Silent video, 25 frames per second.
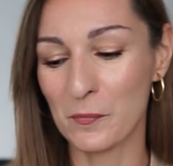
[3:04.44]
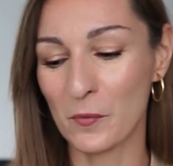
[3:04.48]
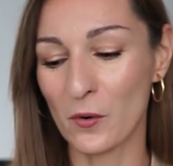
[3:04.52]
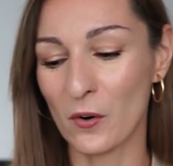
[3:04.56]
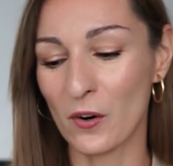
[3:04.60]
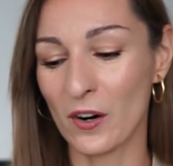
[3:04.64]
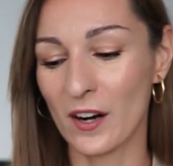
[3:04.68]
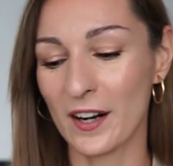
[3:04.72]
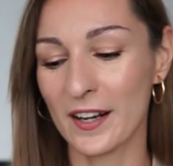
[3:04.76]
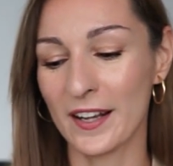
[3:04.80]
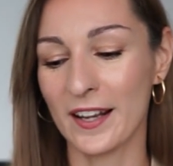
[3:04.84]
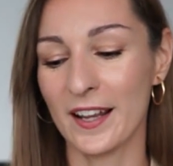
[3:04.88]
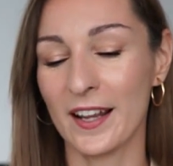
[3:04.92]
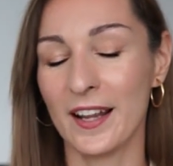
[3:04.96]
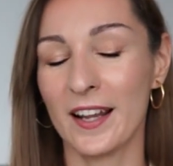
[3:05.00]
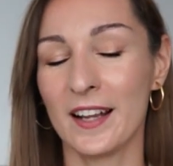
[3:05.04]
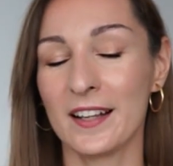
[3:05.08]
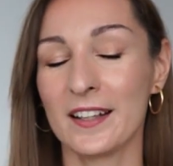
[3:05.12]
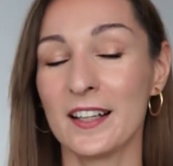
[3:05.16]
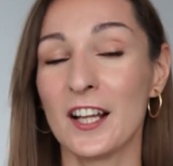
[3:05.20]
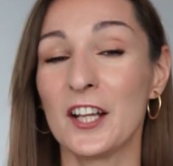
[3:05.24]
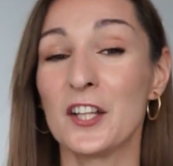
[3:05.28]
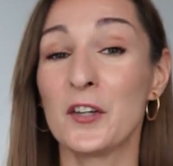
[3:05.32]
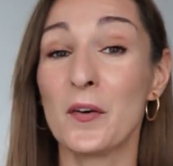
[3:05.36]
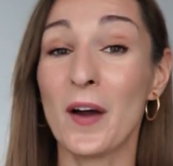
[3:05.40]
more,
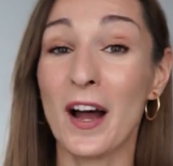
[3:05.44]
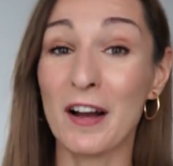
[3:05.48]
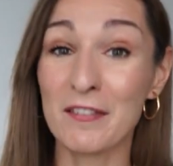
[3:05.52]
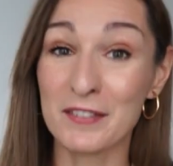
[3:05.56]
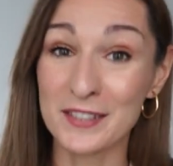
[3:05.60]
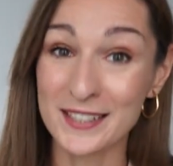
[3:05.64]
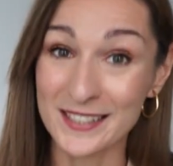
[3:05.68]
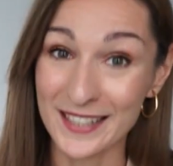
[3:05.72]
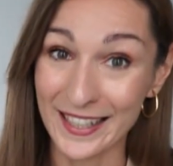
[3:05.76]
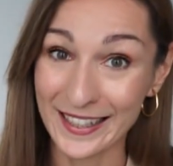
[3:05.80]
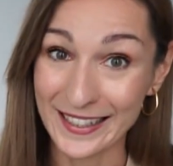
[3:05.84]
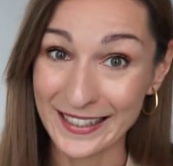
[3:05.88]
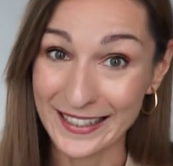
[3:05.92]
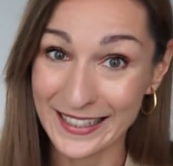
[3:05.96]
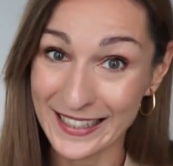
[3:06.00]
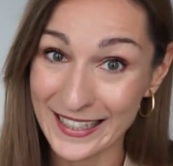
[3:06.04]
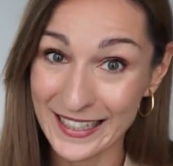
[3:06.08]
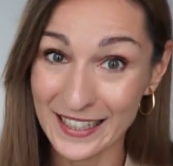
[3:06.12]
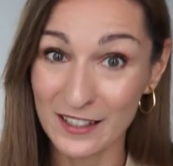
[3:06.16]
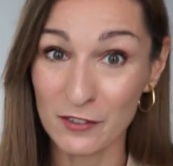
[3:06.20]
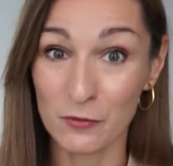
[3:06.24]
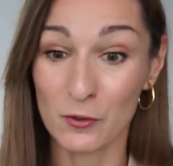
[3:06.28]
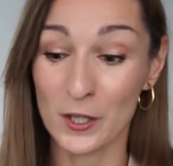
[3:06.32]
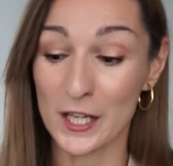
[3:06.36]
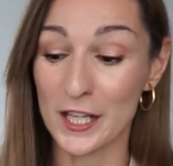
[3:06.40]
then you have a
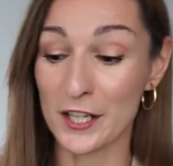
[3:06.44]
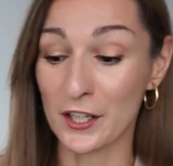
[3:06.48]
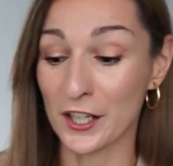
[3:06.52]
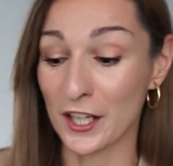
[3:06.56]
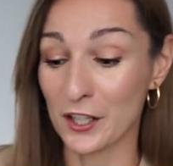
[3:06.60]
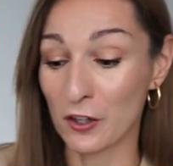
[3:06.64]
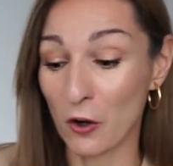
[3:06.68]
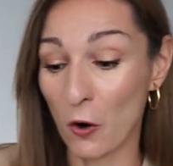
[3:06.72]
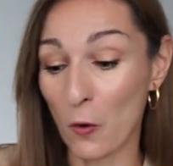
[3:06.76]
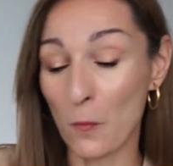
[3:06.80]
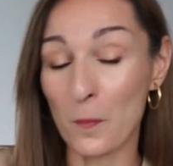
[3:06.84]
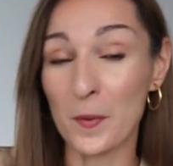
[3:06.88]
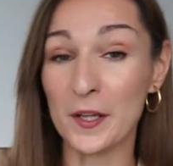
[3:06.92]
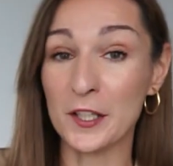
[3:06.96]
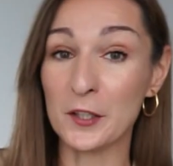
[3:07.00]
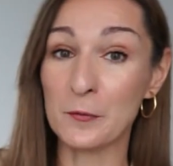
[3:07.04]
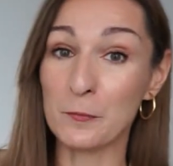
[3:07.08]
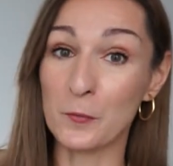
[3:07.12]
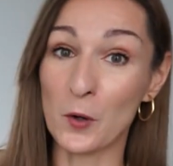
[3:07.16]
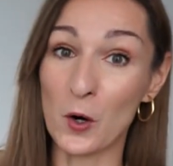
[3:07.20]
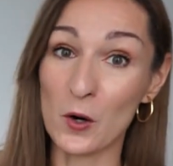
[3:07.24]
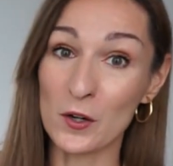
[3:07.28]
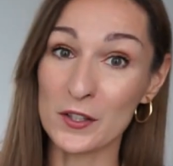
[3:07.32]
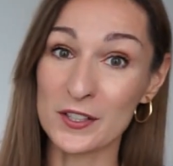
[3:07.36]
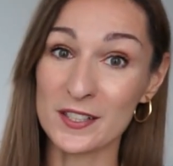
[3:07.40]
technique where you can open a
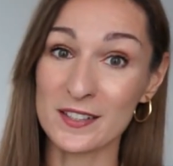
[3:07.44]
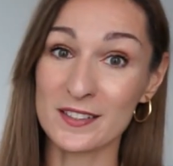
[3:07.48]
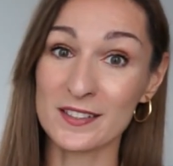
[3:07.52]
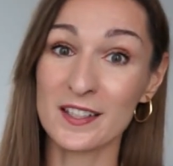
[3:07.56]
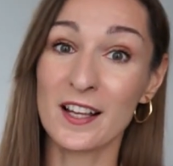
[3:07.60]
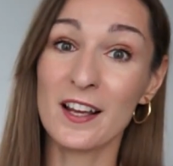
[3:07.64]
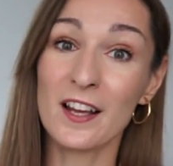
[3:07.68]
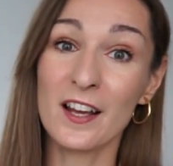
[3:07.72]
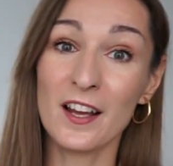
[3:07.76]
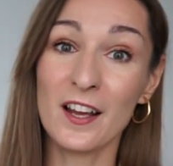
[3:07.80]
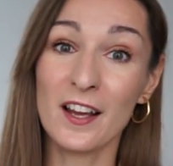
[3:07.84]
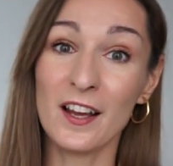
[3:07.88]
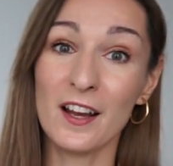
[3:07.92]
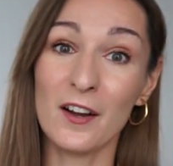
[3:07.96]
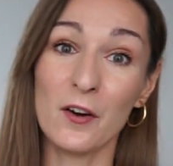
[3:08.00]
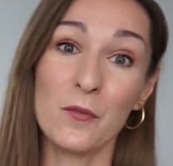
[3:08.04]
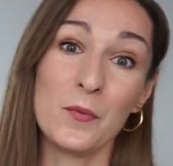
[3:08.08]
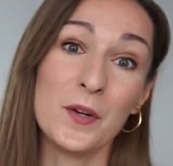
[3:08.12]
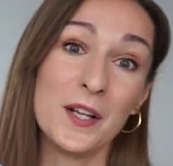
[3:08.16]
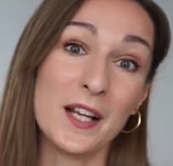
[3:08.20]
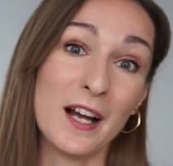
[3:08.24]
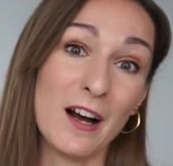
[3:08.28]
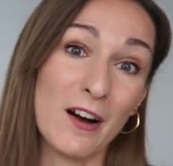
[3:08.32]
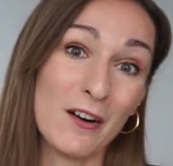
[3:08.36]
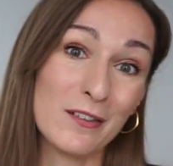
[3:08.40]
box
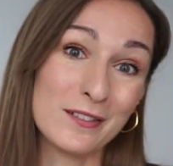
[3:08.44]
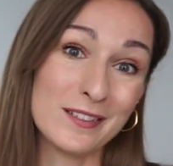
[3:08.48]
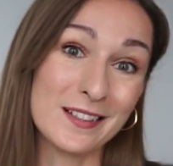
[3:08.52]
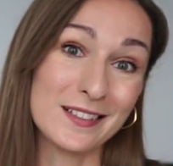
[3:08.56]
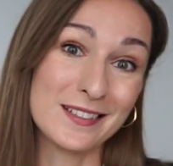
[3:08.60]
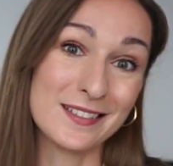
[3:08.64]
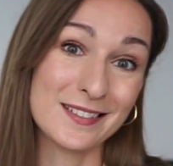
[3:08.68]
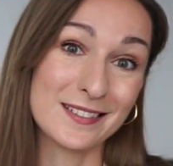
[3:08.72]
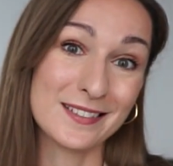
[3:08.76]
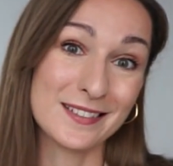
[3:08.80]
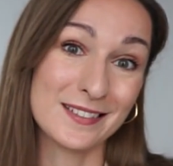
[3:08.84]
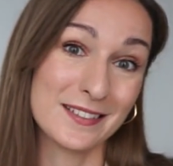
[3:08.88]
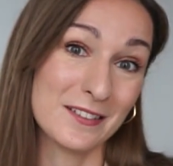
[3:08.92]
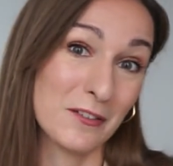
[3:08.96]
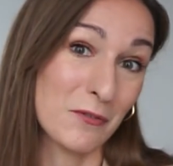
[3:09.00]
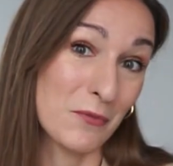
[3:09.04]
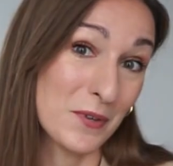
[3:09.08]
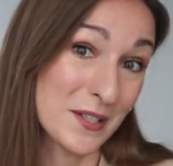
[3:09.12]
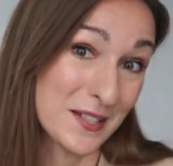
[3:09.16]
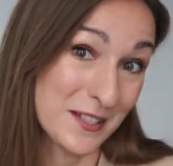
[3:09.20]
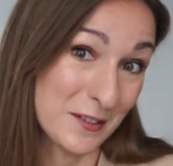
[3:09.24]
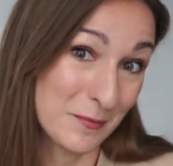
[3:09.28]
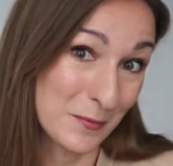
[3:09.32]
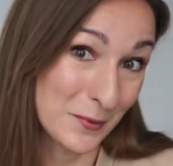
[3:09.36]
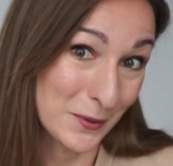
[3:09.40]
without it's
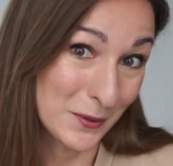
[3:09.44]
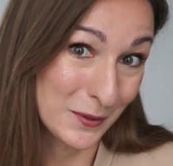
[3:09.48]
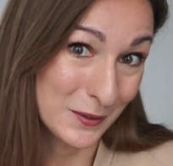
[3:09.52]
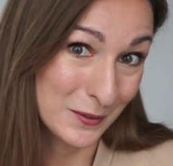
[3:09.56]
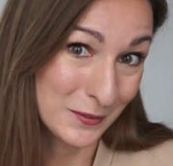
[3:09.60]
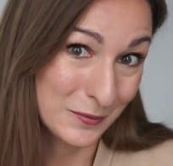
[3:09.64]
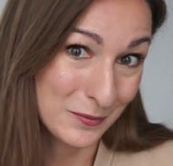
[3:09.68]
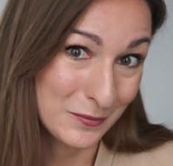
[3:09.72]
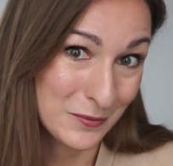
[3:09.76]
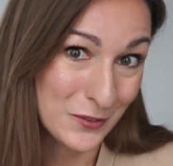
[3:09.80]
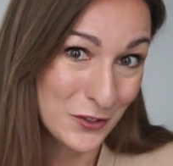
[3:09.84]
visible.